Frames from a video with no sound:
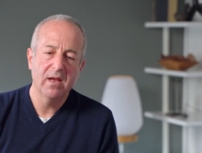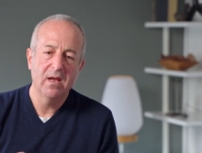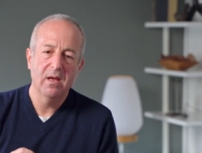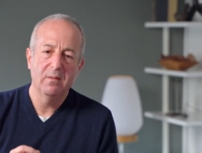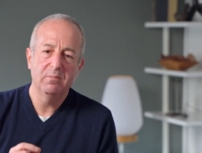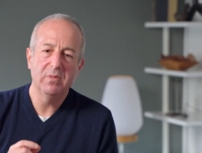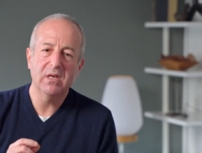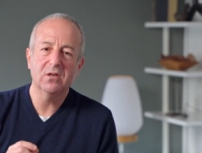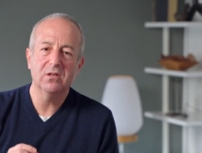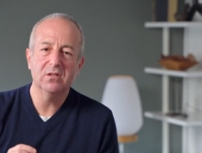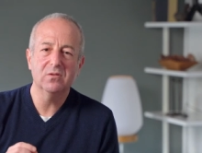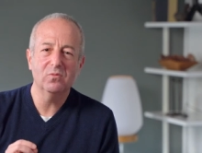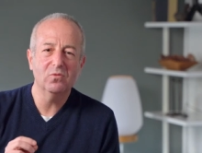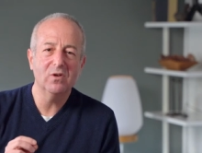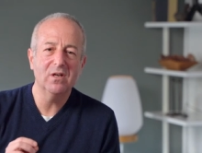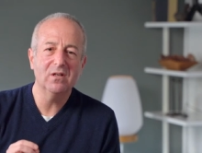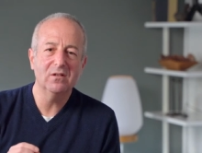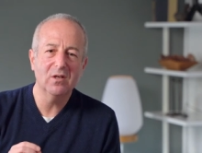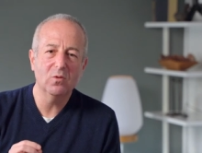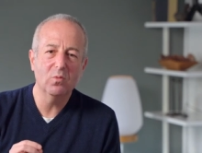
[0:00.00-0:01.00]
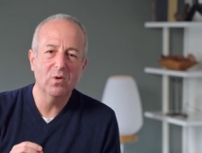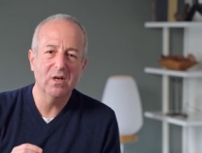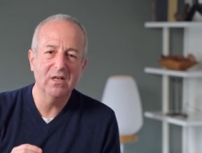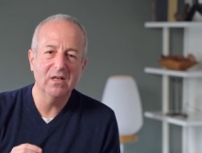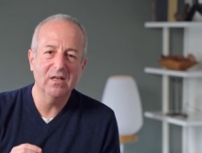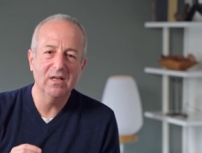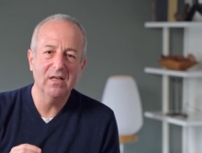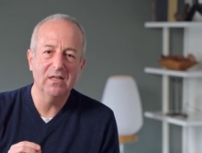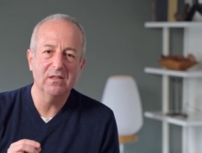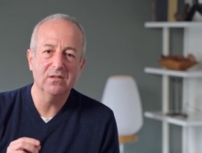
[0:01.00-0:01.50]
because really what it
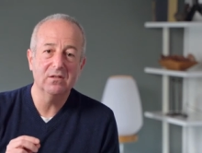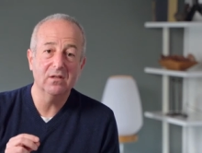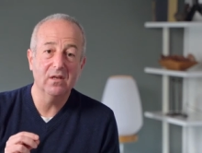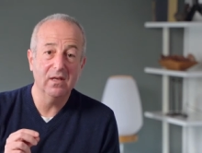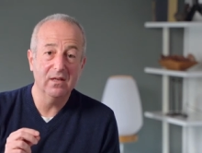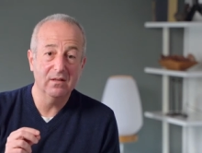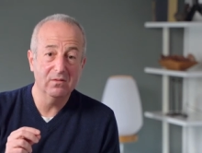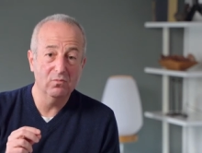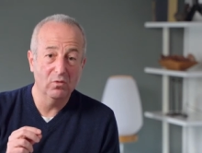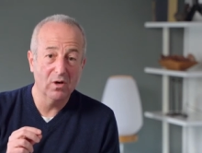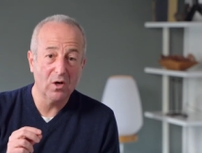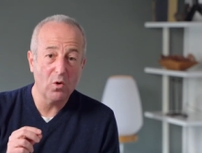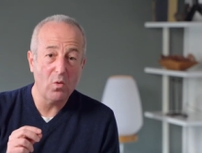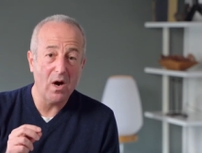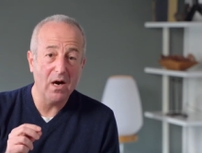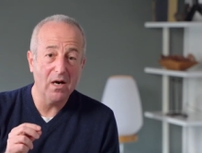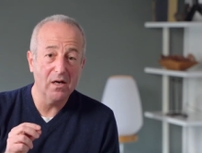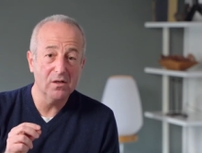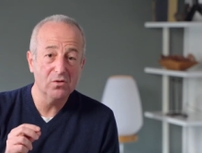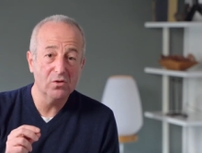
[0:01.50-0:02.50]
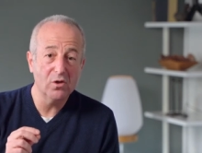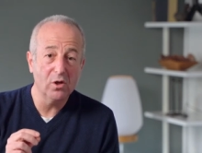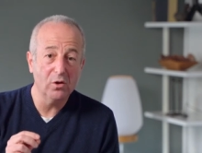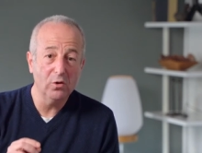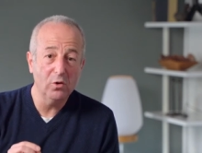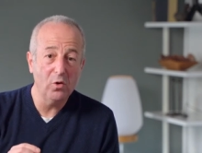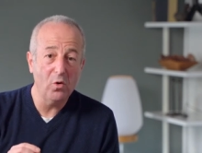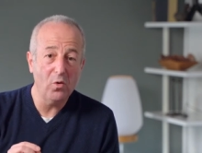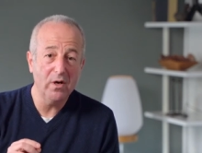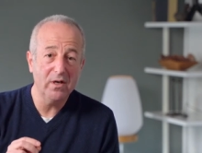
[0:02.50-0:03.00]
is, it requires the
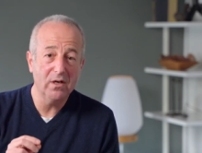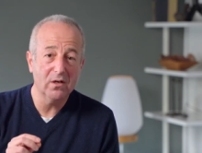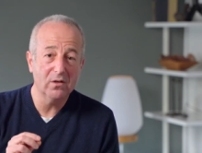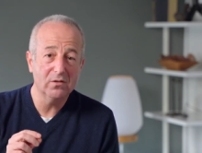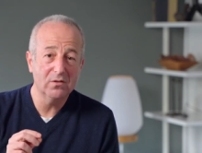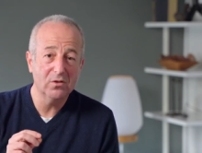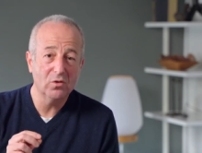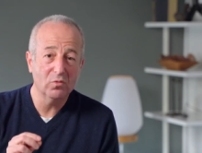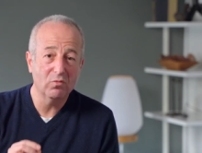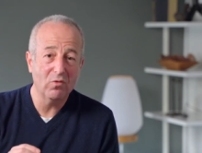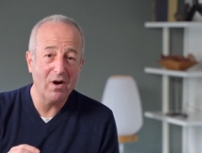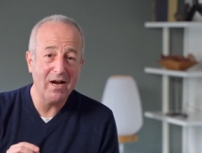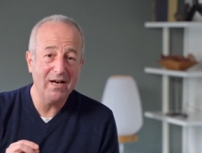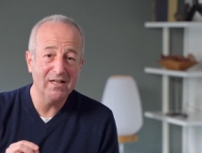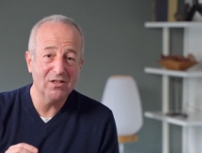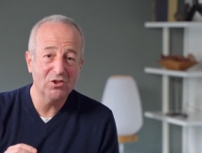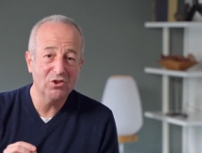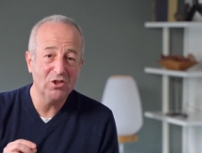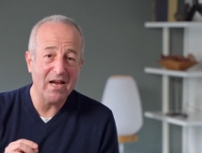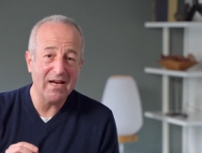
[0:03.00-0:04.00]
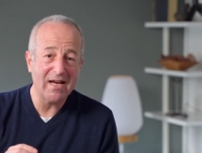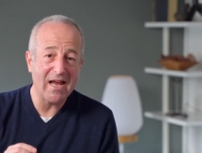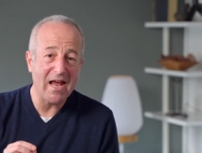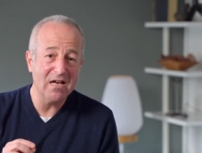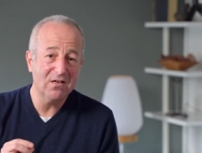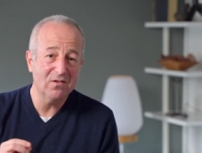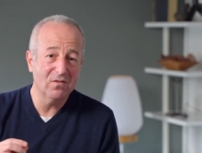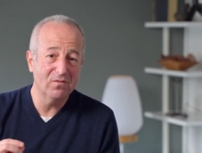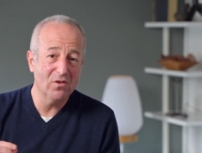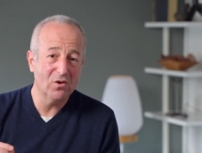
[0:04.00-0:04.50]
lawyer to write a check
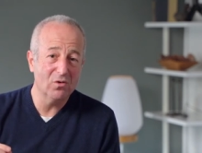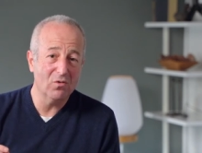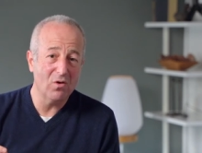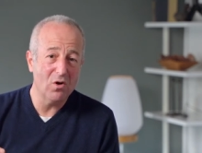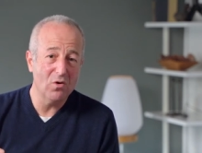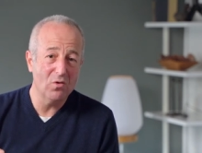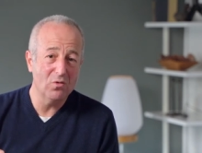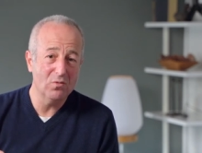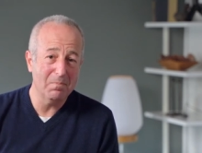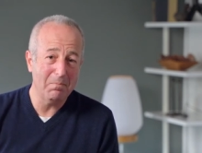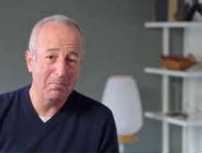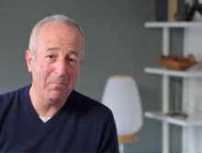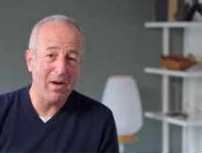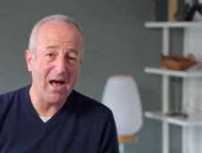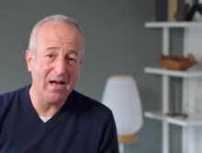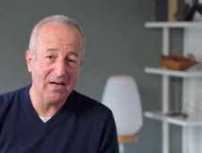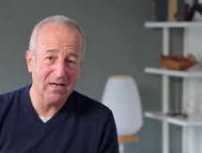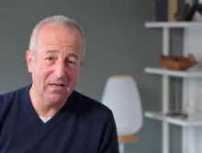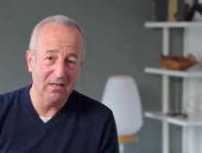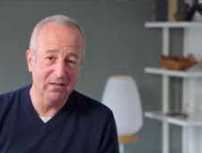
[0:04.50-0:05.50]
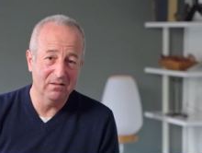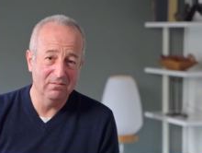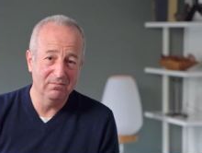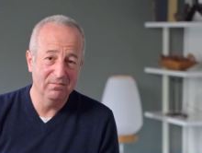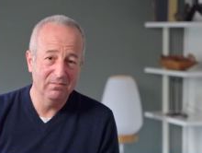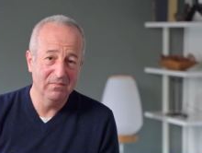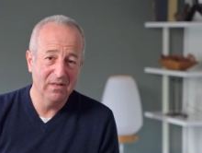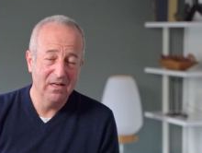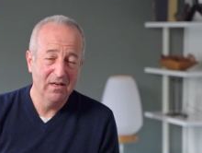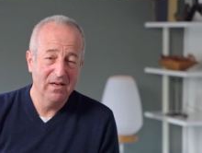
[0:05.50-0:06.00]
out of their own pocket
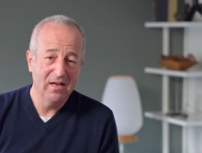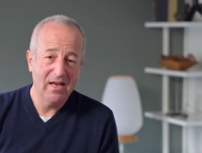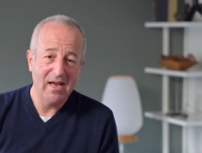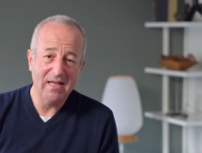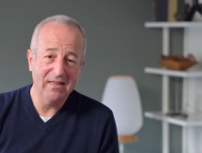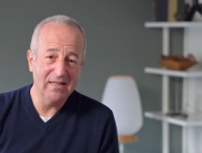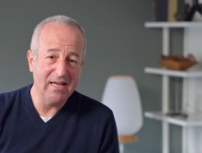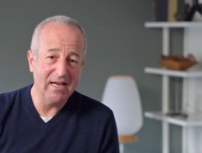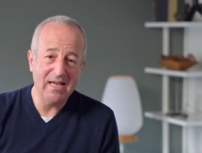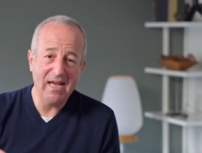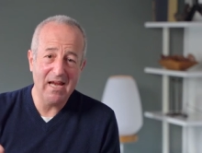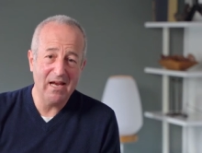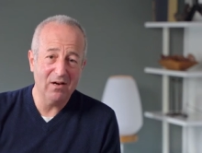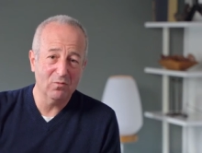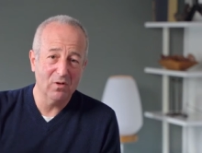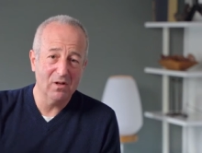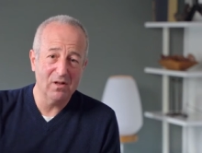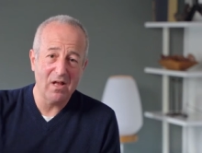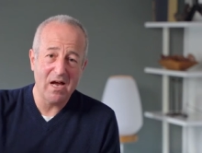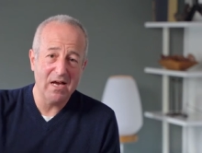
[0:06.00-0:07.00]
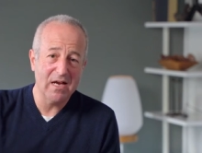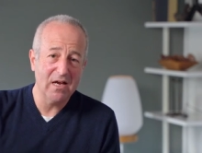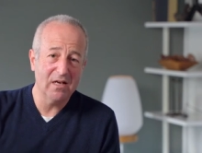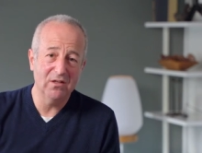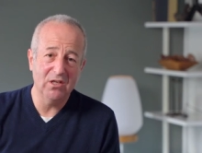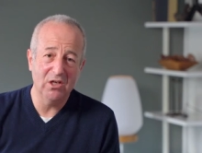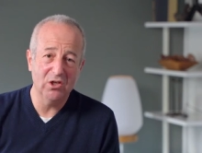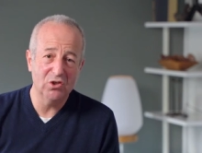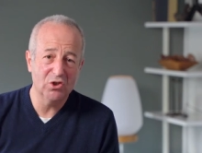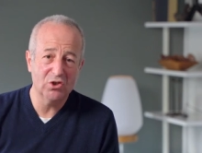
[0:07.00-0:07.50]
and they can't rely on
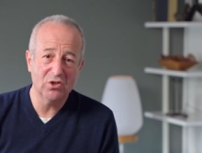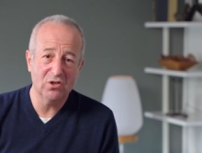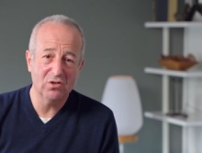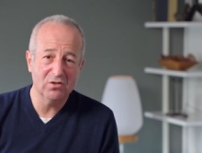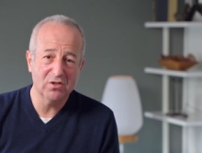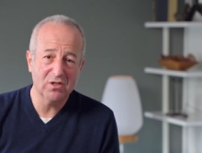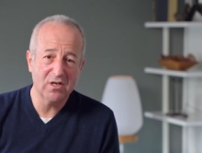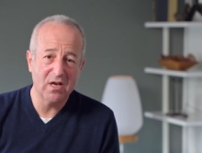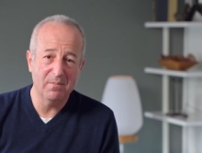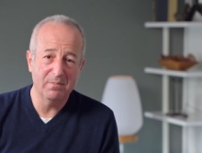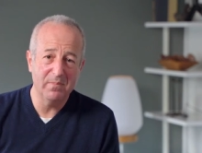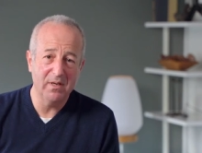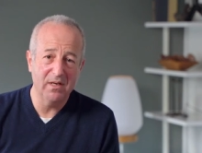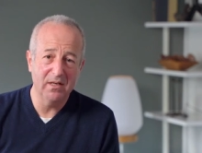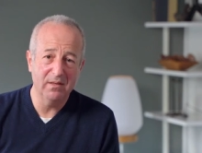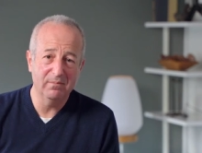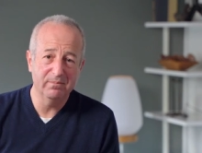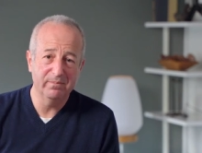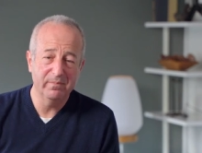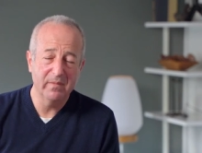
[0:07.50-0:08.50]
the insurance company.